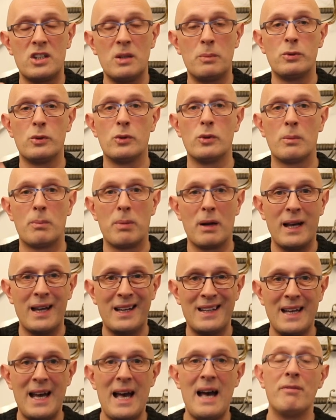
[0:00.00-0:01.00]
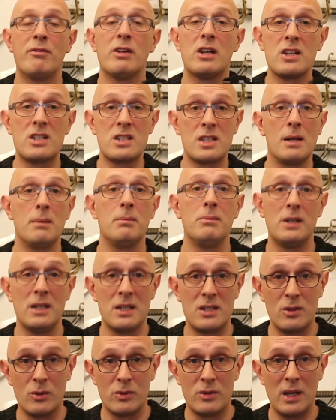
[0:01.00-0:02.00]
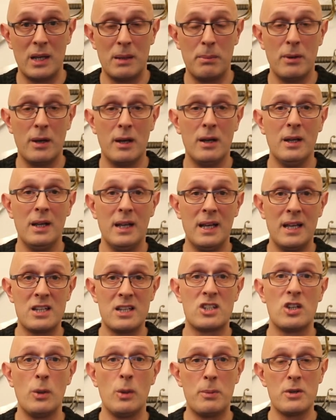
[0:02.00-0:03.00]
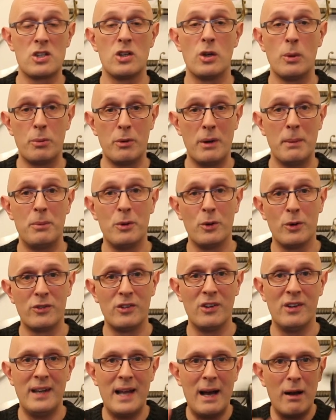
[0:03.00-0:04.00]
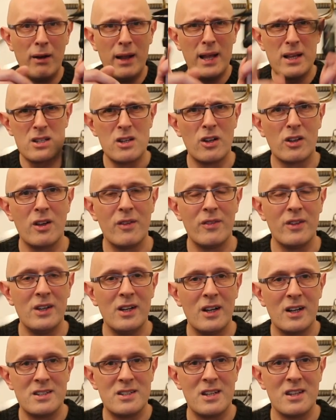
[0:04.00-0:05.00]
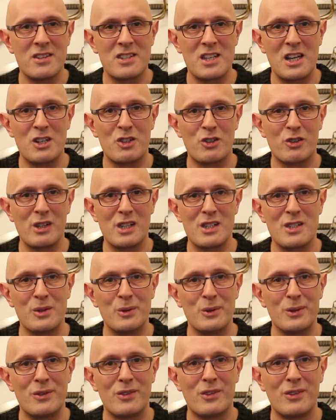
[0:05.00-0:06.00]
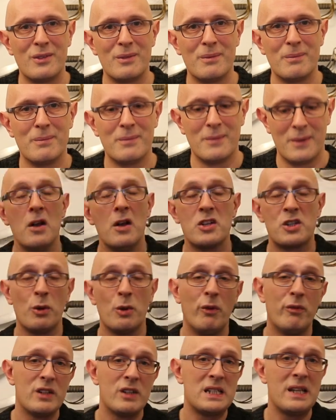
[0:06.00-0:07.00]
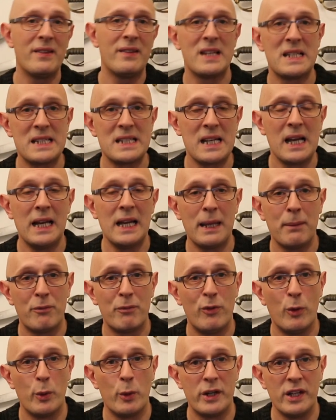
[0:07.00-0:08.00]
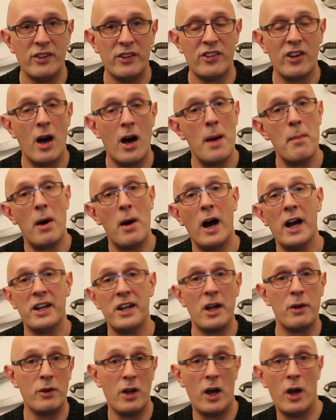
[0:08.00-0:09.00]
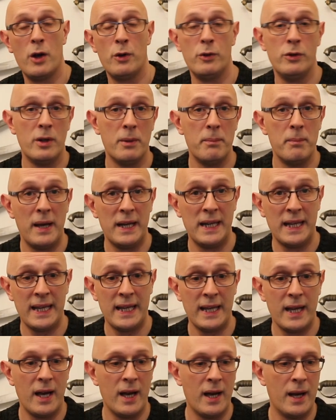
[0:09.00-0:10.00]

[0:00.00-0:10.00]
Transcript: a broad blade, having some distal taper is super, super important. Now let's look at the 19th century swords. So obviously this is a leap forward in time. I don't own many